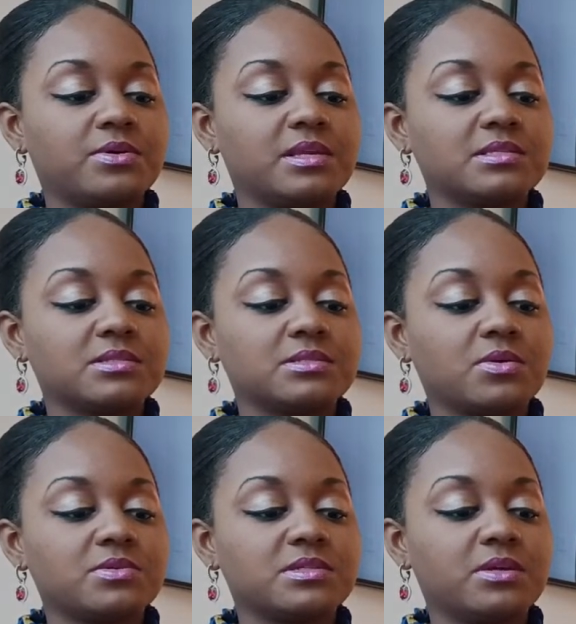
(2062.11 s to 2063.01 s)
and
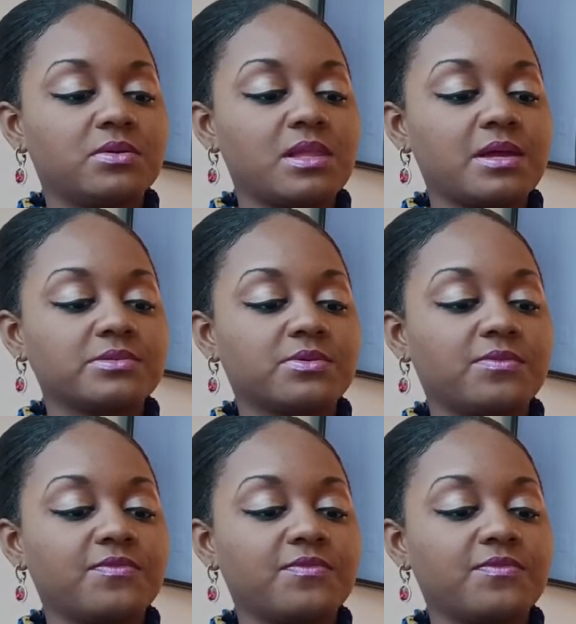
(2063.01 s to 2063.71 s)
sociological